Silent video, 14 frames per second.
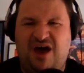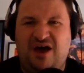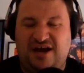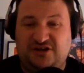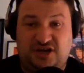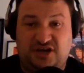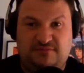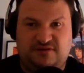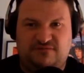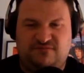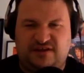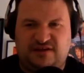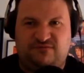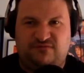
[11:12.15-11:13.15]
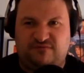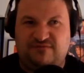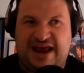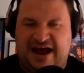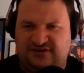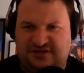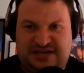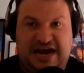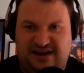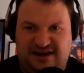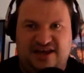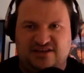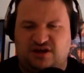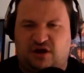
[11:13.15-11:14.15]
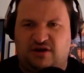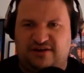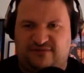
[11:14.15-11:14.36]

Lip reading: in terms of this now 10 years on,